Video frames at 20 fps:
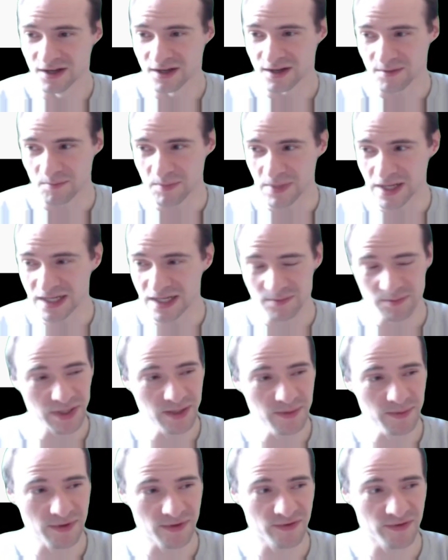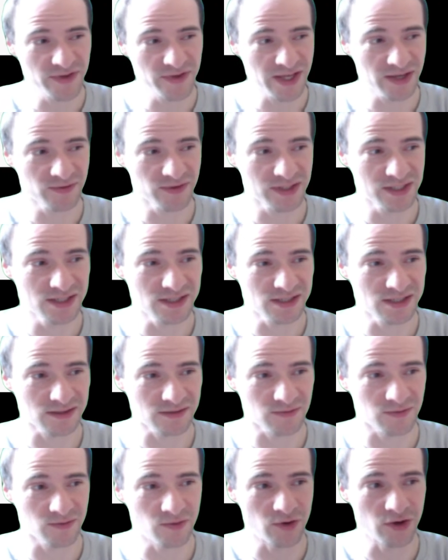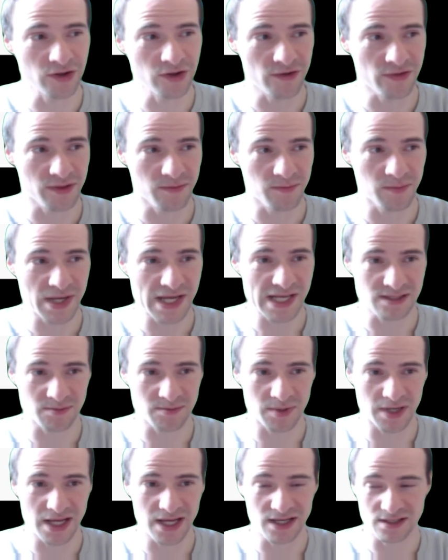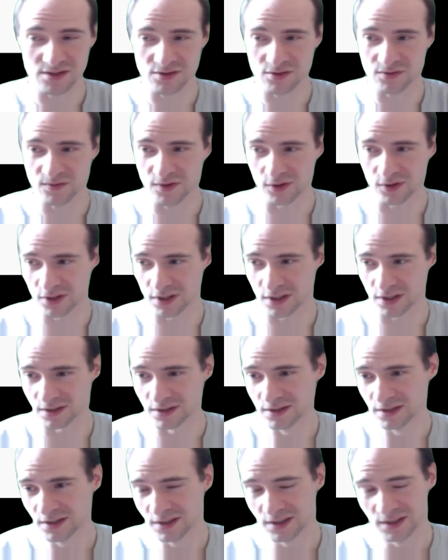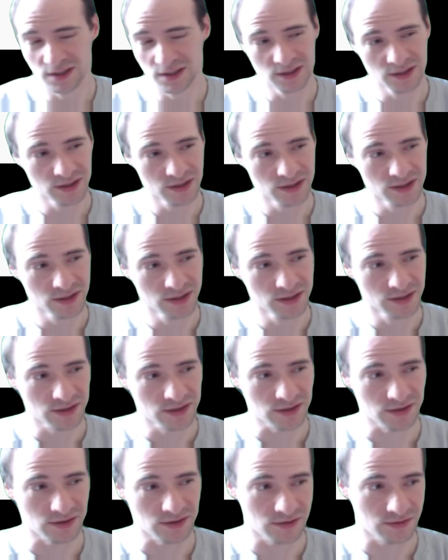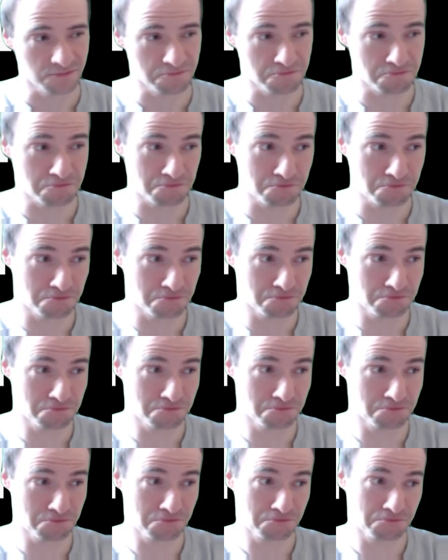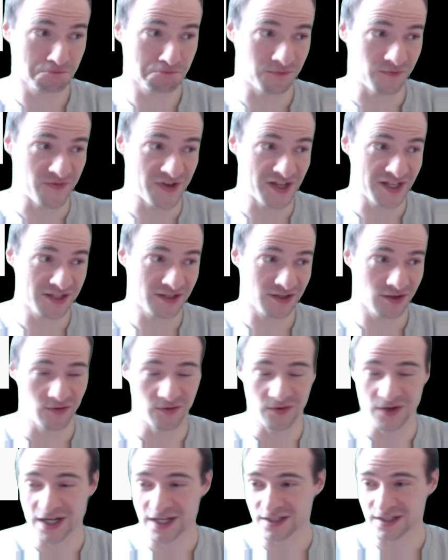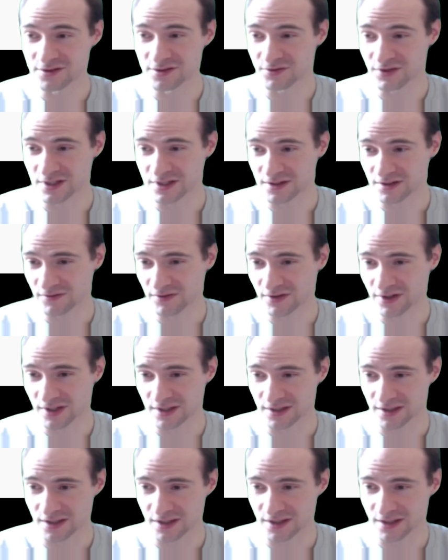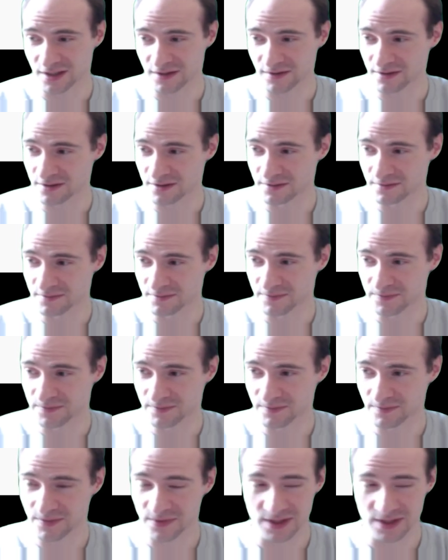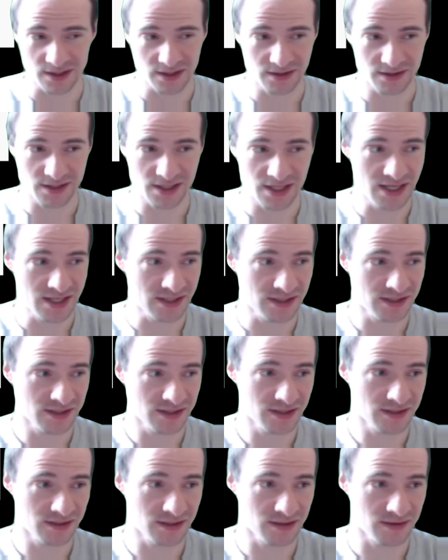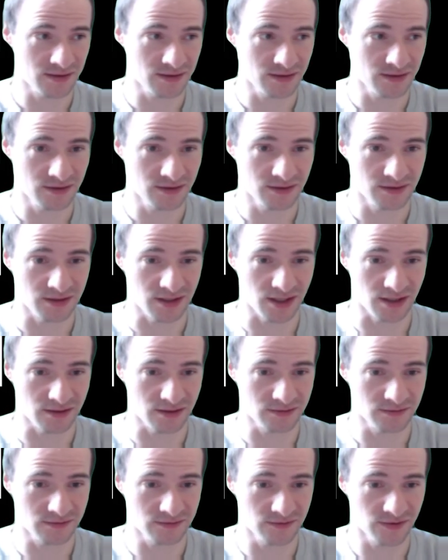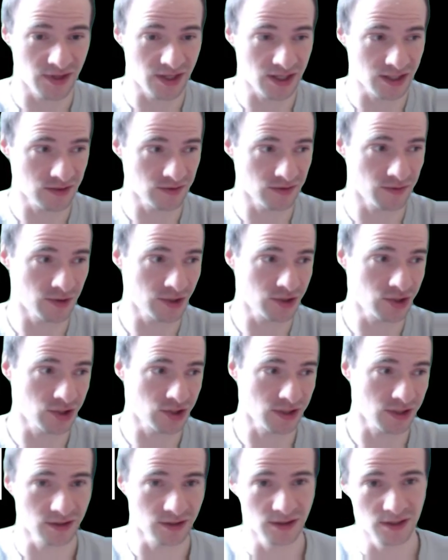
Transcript: many people think that he's one of the best players overall so that's a quite interesting finding yeah um as yeah Thanks for watching.